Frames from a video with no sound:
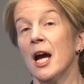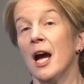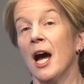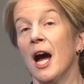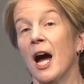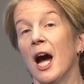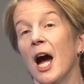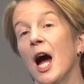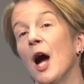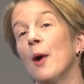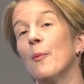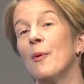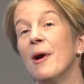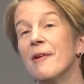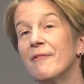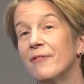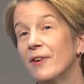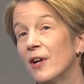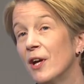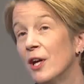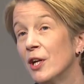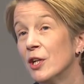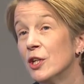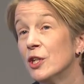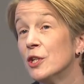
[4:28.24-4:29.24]

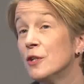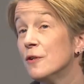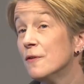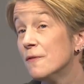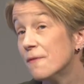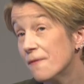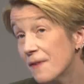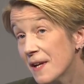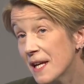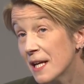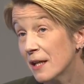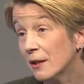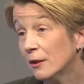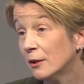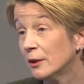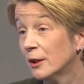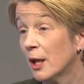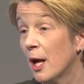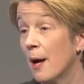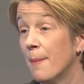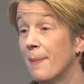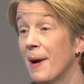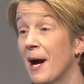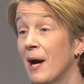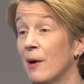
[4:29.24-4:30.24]
However you feel
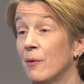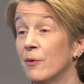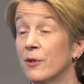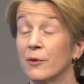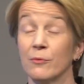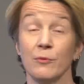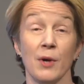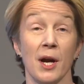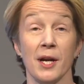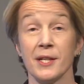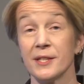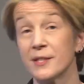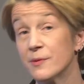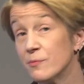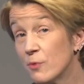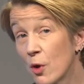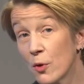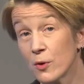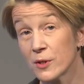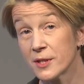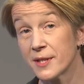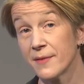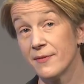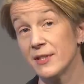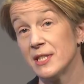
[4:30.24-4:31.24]
about the rights and
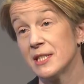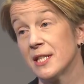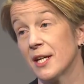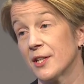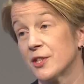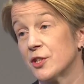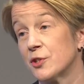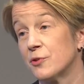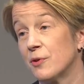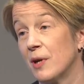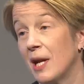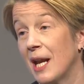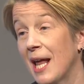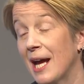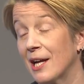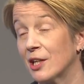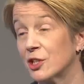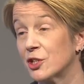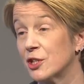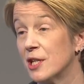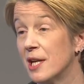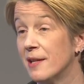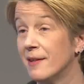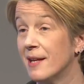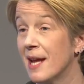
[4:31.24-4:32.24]
wrongs of industrial
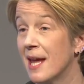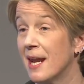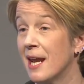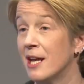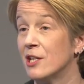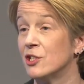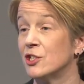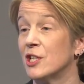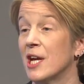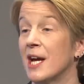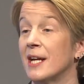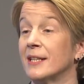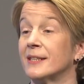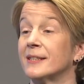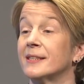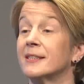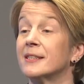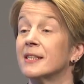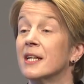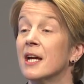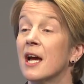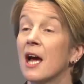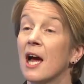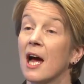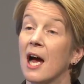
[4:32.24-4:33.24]
action in the NHS,
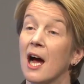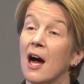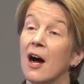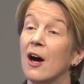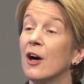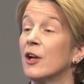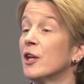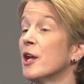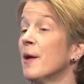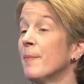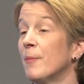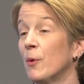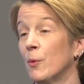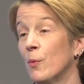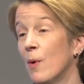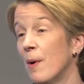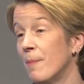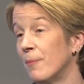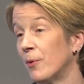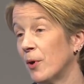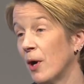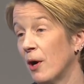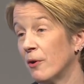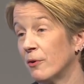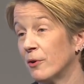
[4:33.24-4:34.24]
our number one
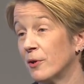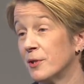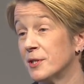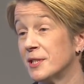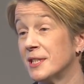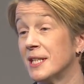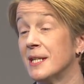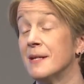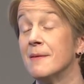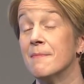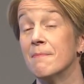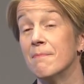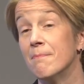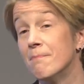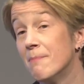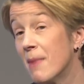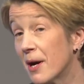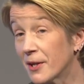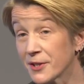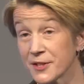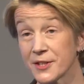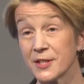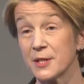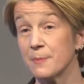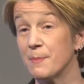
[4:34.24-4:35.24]
priority
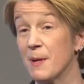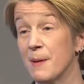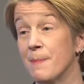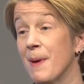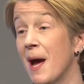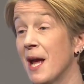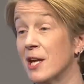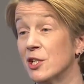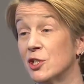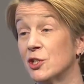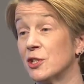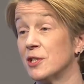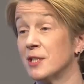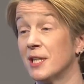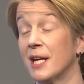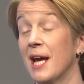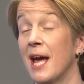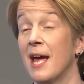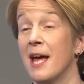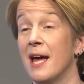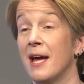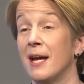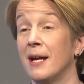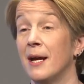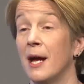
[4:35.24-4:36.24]
must be patient
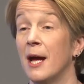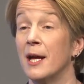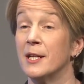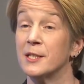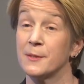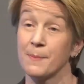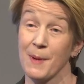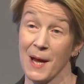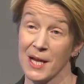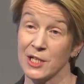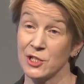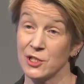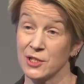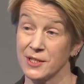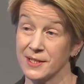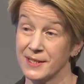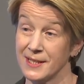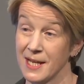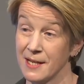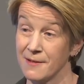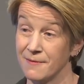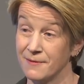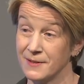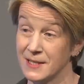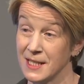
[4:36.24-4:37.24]
care and patient
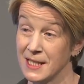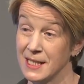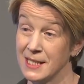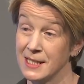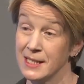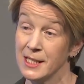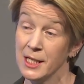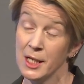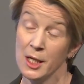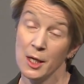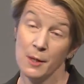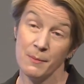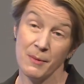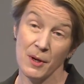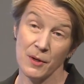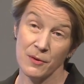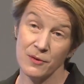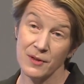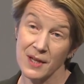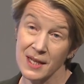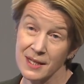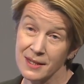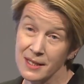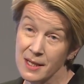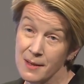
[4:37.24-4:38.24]
safety, both
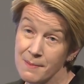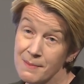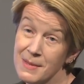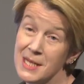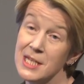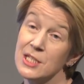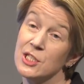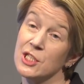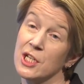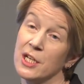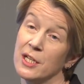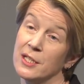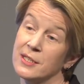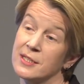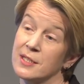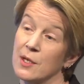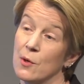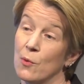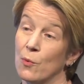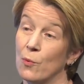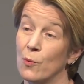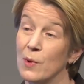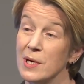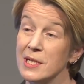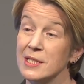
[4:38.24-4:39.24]
in the immediate
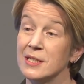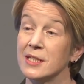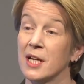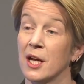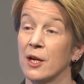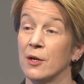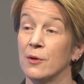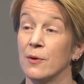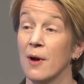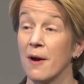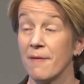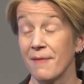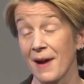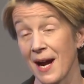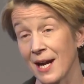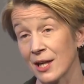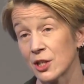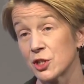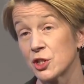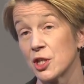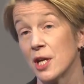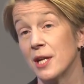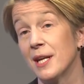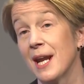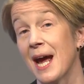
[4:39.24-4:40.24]
window of
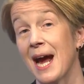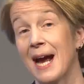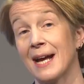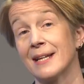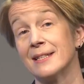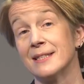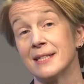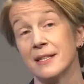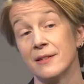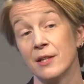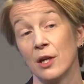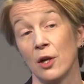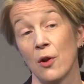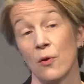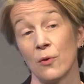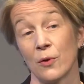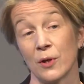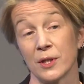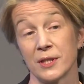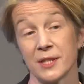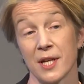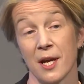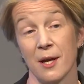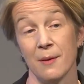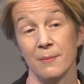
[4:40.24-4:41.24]
action and in the longer
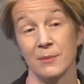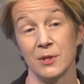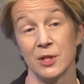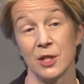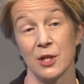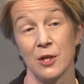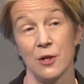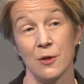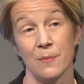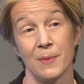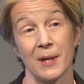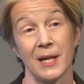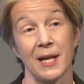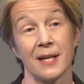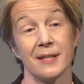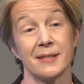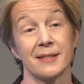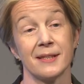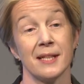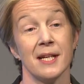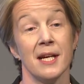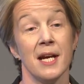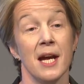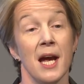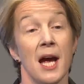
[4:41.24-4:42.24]
term too,
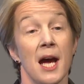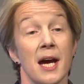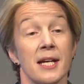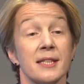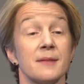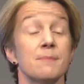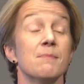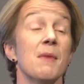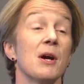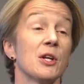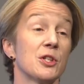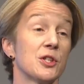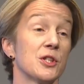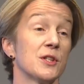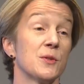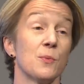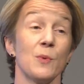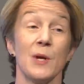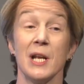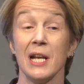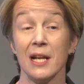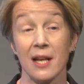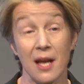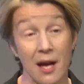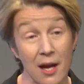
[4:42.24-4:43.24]
because as much as
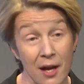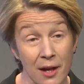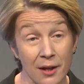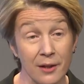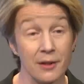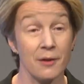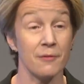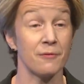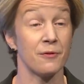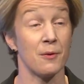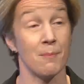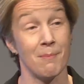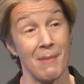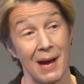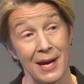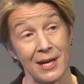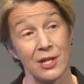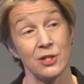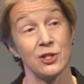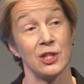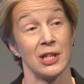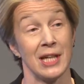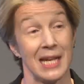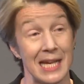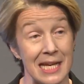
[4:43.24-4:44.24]
we learn from
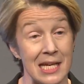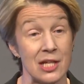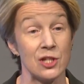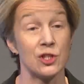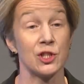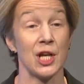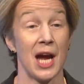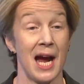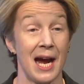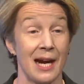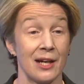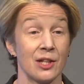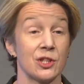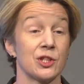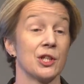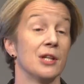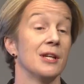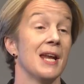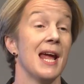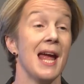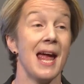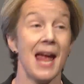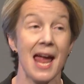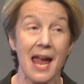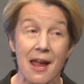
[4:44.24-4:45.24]
managing each action
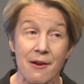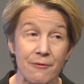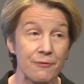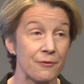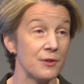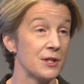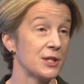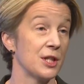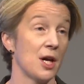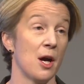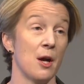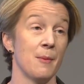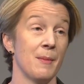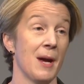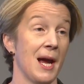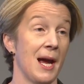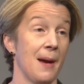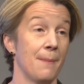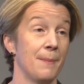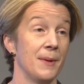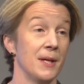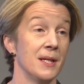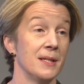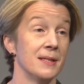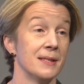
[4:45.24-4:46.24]
every time it
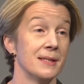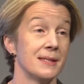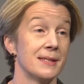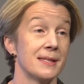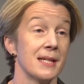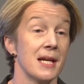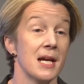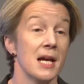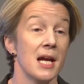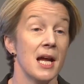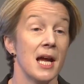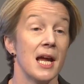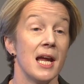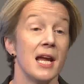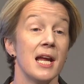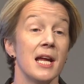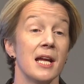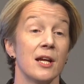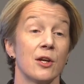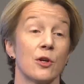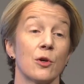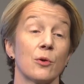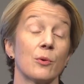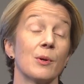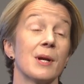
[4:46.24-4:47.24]
happens,
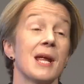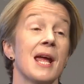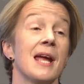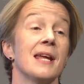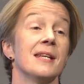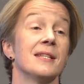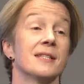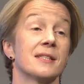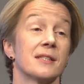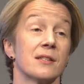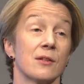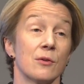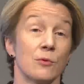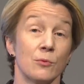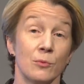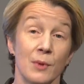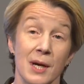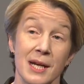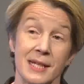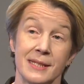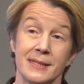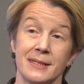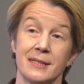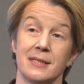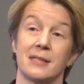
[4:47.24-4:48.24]
it creates
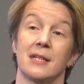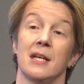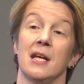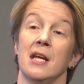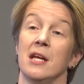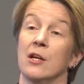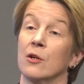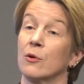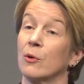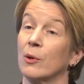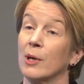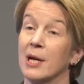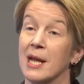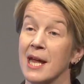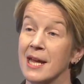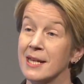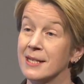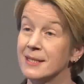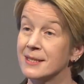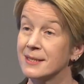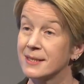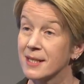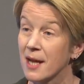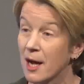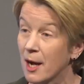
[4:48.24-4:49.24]
risk, it
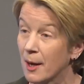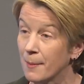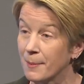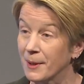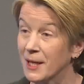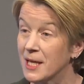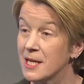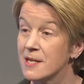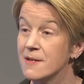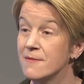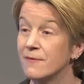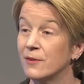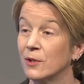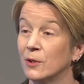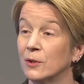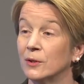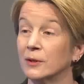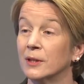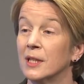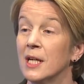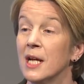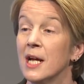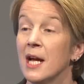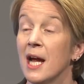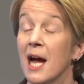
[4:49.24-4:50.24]
creates
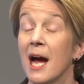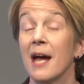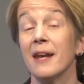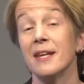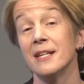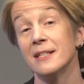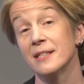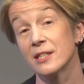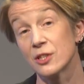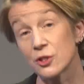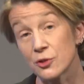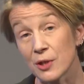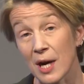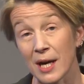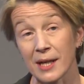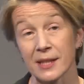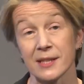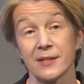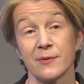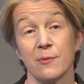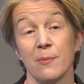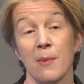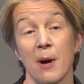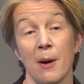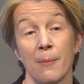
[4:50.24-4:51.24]
upheaval, and it
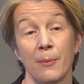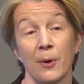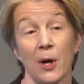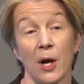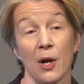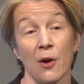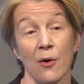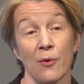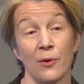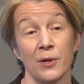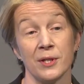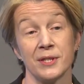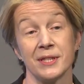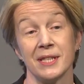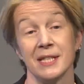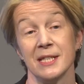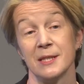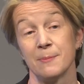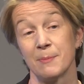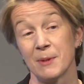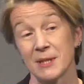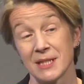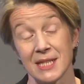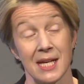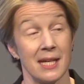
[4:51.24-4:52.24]
distracts from our priorities,
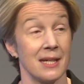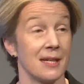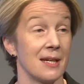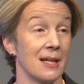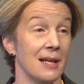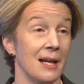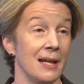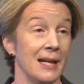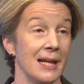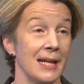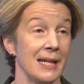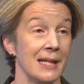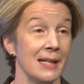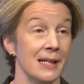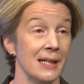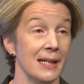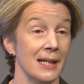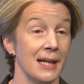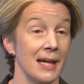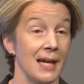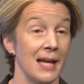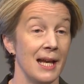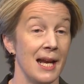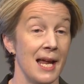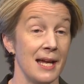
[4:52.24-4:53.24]
particularly
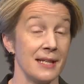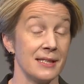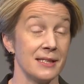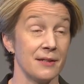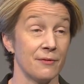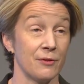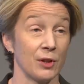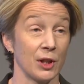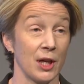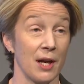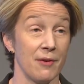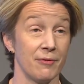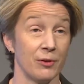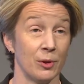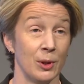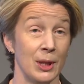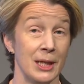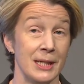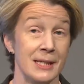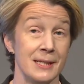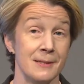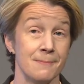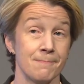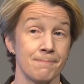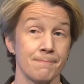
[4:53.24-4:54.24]
elective
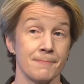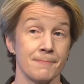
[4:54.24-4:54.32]
recovery.